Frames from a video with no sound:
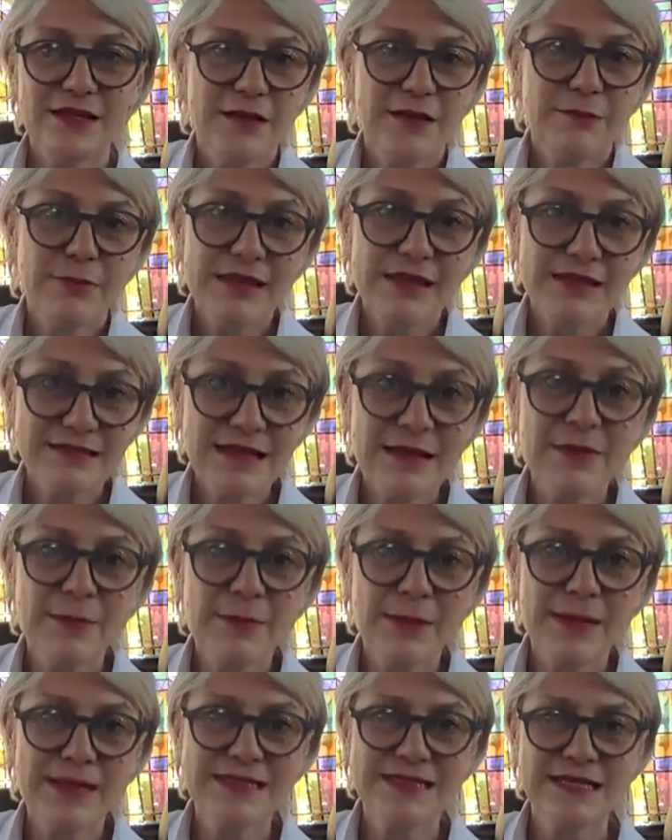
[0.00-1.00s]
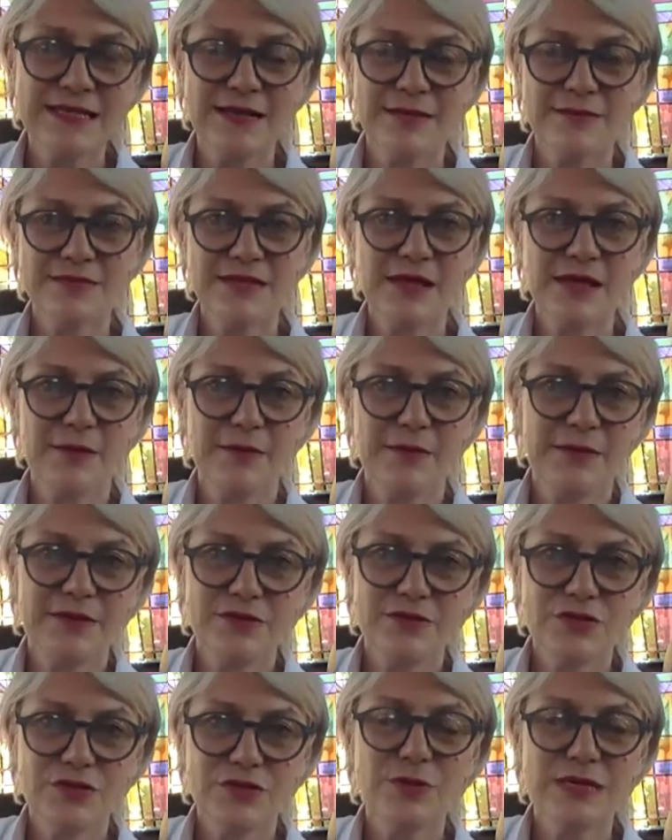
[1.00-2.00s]
by the time the magazine comes up in
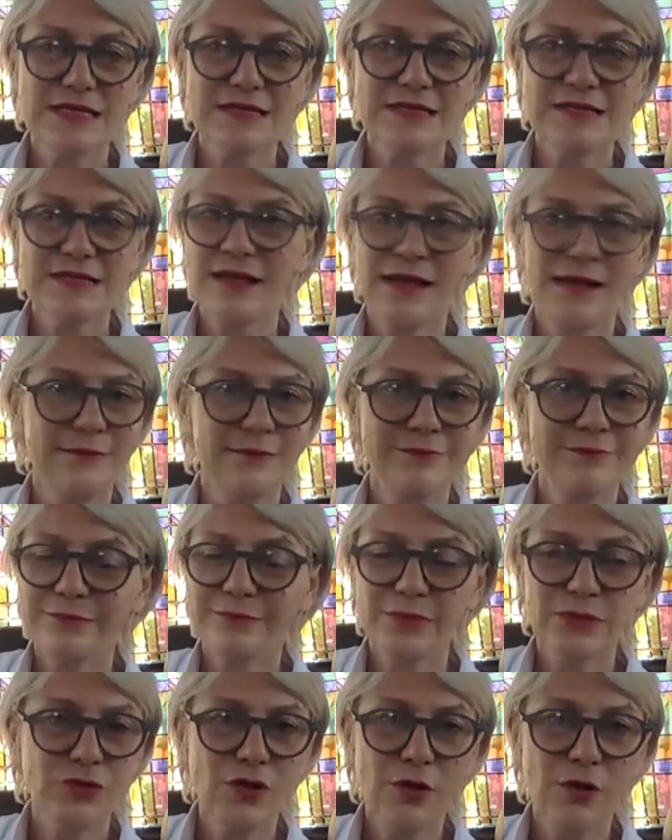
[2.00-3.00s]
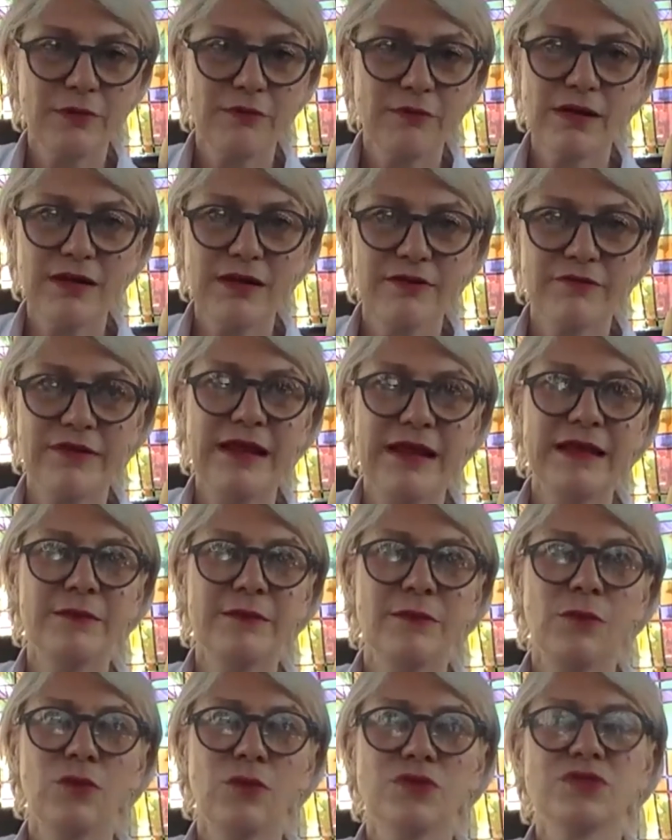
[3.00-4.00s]
2 weeks' time, will not be relevant
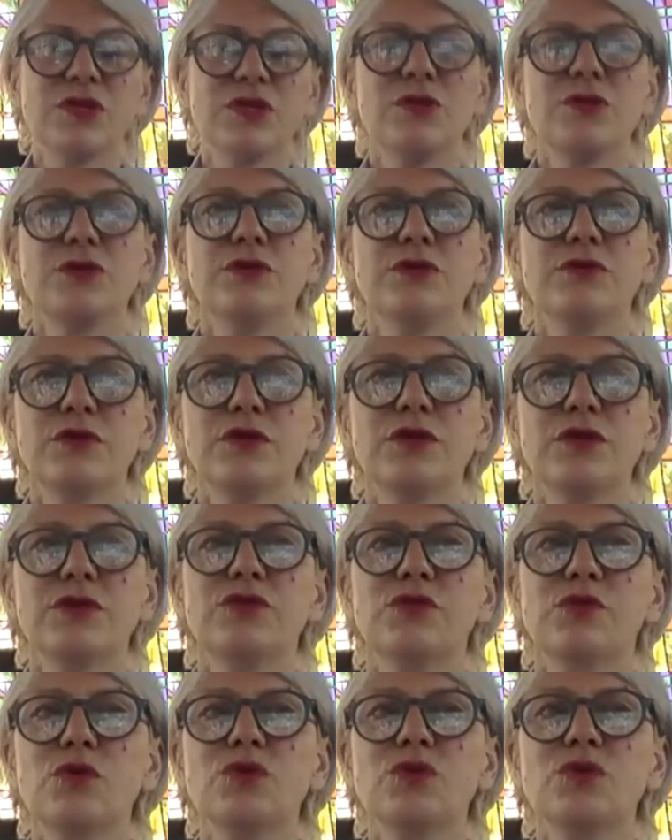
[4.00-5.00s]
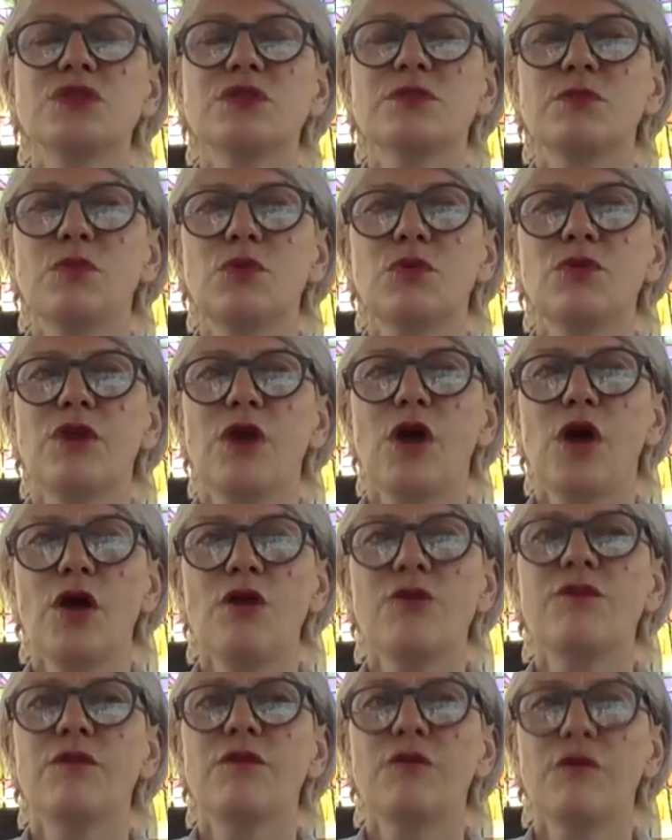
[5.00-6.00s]
anymore. So you've got to talk to the
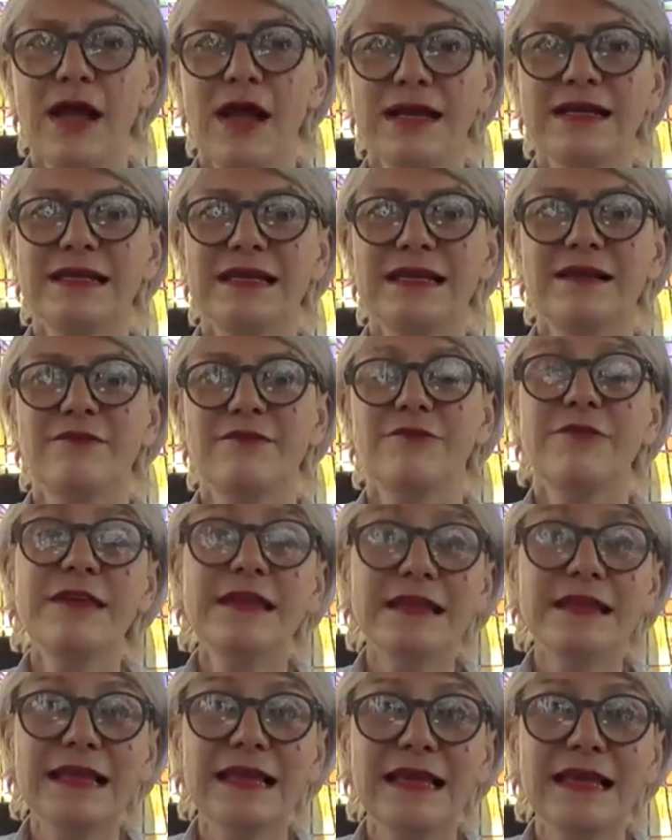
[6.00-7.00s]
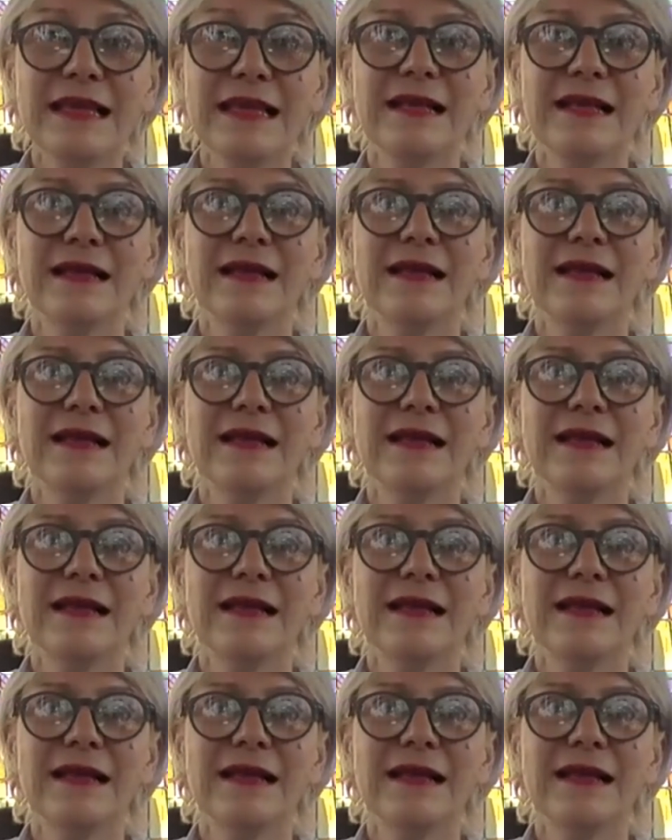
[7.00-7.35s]
overriding feeling